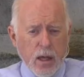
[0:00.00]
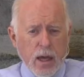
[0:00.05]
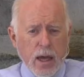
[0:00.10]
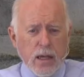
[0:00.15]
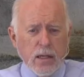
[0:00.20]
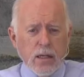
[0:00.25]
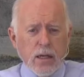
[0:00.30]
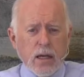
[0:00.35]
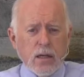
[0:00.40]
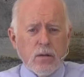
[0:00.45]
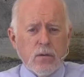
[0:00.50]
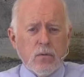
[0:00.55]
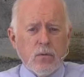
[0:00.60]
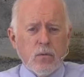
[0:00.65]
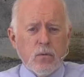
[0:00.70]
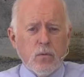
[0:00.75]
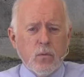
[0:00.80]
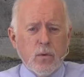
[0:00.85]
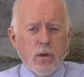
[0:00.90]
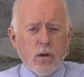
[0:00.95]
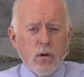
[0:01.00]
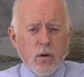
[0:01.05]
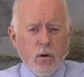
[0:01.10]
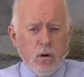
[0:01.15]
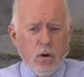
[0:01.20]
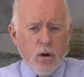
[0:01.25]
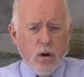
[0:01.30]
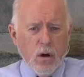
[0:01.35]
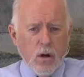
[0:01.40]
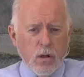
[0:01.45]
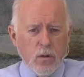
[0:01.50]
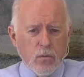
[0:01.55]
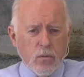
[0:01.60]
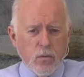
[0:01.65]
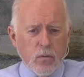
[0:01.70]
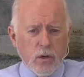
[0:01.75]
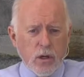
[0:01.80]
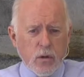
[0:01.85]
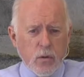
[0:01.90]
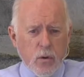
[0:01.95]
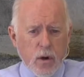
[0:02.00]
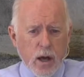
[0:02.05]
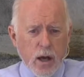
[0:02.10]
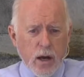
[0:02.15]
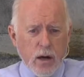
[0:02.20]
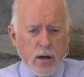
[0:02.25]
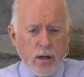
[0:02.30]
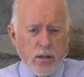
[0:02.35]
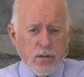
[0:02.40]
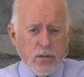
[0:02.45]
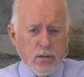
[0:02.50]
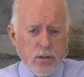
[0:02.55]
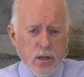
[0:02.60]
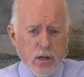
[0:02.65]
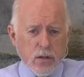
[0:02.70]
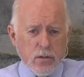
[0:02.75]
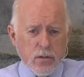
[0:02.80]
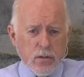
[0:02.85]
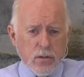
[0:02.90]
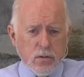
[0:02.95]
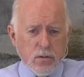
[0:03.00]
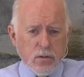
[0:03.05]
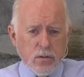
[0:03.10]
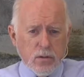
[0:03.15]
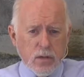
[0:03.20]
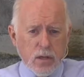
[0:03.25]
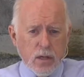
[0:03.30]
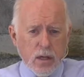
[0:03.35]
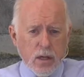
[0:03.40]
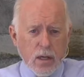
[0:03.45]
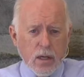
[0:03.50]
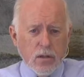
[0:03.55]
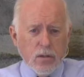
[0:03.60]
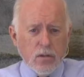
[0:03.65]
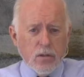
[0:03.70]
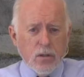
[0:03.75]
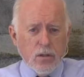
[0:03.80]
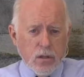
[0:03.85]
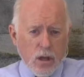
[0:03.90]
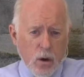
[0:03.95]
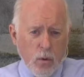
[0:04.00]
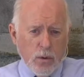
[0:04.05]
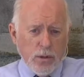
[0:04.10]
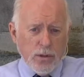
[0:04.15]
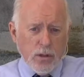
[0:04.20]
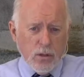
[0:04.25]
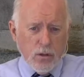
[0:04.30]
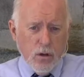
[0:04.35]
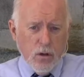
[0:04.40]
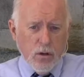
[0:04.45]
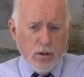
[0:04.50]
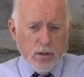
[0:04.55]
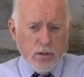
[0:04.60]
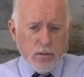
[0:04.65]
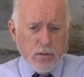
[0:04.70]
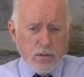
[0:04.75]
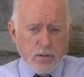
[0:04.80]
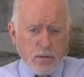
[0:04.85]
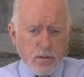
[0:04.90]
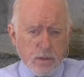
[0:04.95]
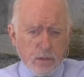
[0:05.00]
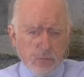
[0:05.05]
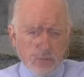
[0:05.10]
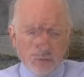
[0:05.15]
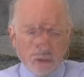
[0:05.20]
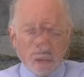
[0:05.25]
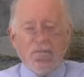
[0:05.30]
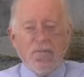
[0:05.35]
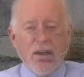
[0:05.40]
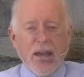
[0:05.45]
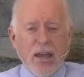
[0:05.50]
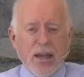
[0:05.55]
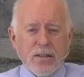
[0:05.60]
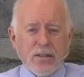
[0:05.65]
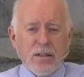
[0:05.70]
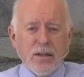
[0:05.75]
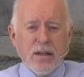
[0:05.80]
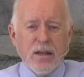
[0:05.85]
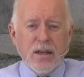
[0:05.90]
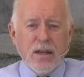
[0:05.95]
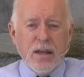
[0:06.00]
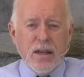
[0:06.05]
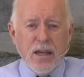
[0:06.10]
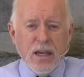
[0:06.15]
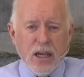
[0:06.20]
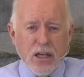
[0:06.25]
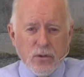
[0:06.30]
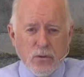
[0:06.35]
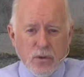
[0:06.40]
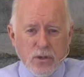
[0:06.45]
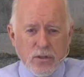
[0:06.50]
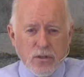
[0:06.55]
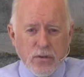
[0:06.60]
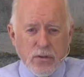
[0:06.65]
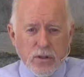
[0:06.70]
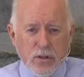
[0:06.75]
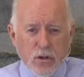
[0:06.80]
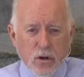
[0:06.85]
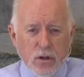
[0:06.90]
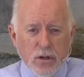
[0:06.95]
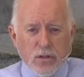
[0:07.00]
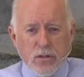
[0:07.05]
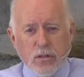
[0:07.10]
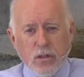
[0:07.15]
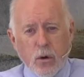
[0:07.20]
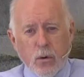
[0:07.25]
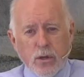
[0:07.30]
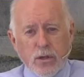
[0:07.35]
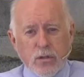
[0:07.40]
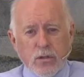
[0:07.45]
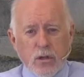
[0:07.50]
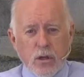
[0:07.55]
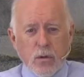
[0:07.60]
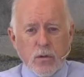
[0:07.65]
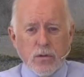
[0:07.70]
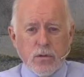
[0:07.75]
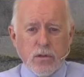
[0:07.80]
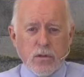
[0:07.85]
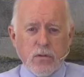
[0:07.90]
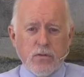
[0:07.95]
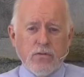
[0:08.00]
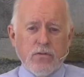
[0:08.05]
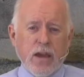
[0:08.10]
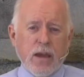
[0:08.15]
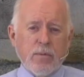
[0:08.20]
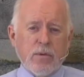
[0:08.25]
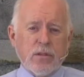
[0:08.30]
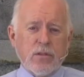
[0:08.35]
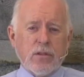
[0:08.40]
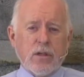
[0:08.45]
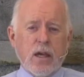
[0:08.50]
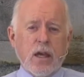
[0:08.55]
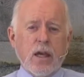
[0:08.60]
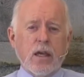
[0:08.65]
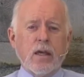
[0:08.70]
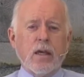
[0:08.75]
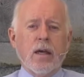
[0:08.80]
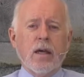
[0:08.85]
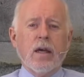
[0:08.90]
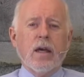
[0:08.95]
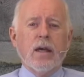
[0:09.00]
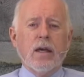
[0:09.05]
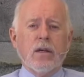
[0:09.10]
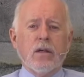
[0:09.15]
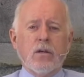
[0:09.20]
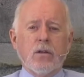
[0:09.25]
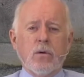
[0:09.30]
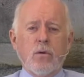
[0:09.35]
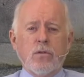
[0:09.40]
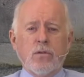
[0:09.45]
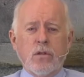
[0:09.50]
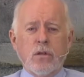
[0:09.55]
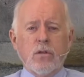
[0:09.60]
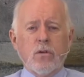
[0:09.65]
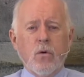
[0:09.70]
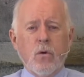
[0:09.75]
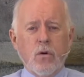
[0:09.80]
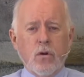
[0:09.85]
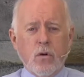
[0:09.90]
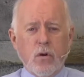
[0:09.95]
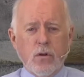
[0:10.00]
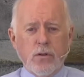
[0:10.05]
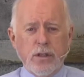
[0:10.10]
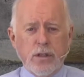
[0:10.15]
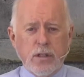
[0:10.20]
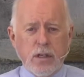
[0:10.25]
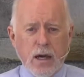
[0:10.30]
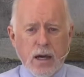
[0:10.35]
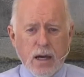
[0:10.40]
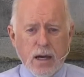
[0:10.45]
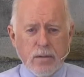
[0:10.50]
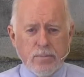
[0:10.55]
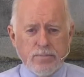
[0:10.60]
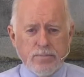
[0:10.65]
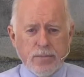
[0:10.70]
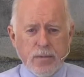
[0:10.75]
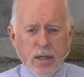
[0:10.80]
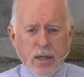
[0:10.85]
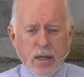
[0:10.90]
And yet, we're all required as citizens to know what the law is. In fact, ignorance of the law is no excuse is a famous saying used in court all the time.